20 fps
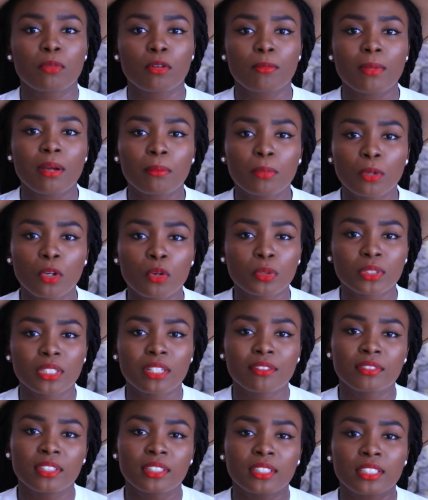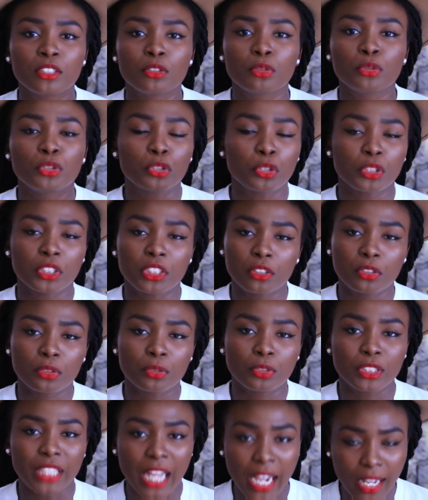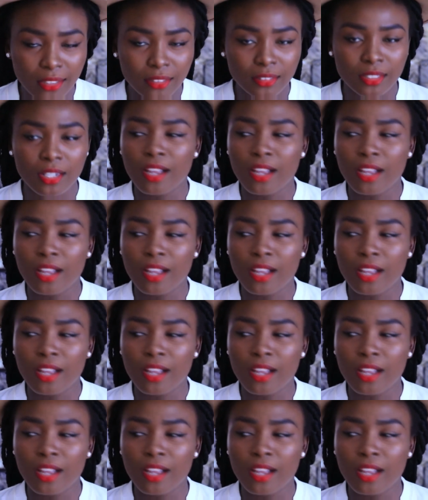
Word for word: but my blog will definitely do justice to that.